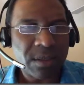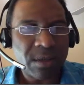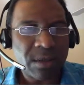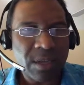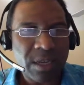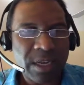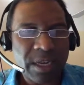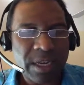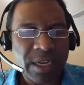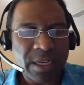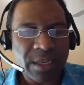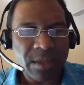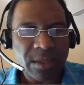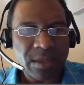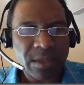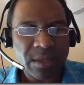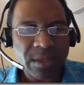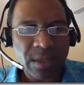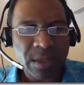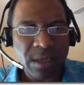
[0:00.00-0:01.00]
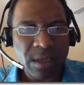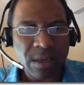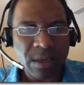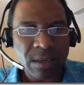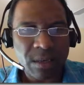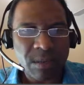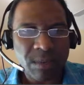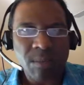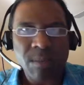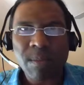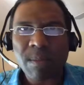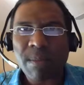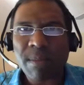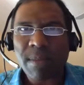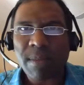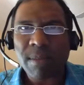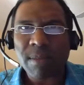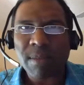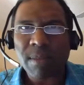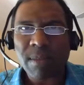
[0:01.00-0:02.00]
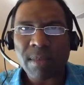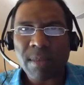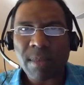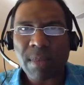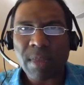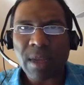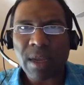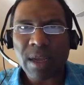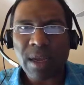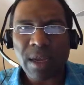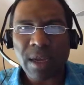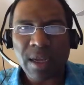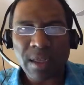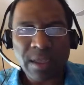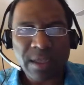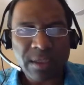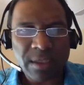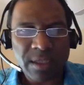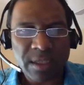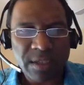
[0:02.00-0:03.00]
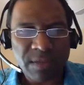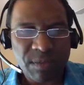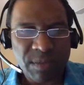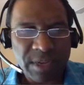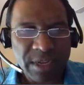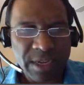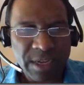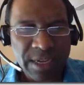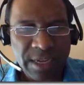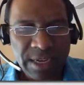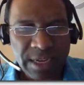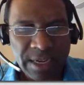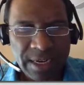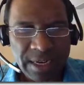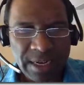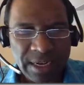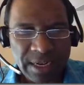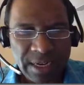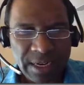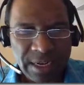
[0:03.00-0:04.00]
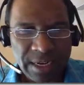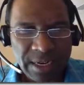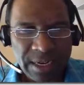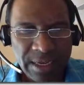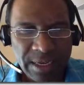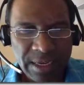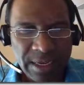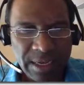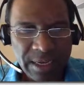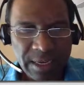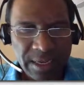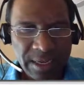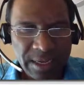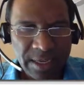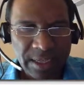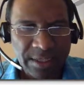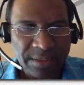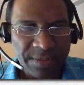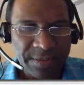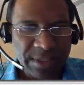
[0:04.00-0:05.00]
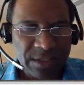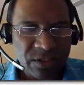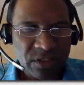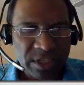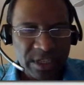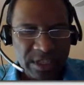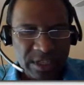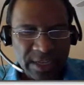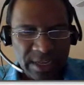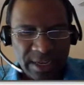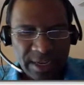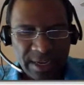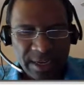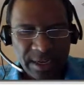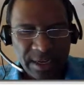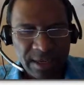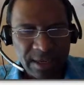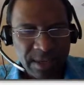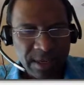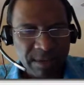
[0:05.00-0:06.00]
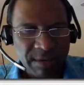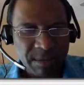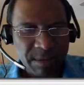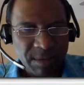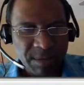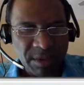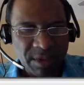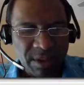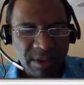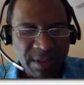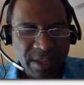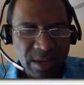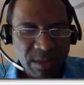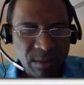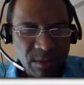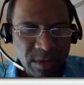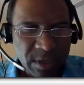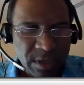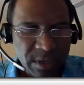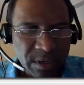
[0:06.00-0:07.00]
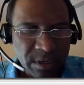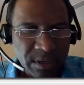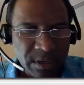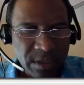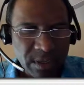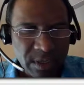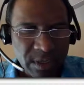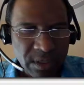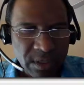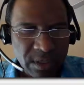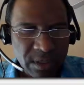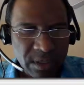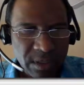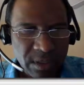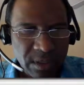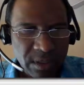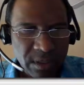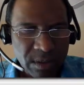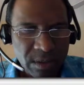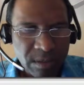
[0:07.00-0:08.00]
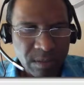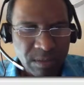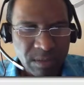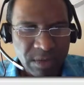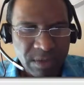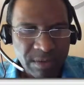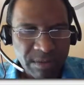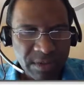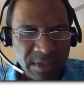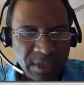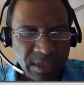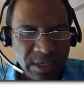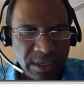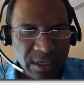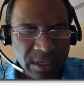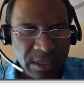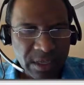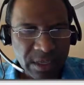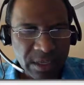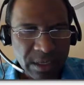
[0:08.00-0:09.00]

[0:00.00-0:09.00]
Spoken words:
Okay, so let's see if we can add a SVG tag. I remember that that was one of the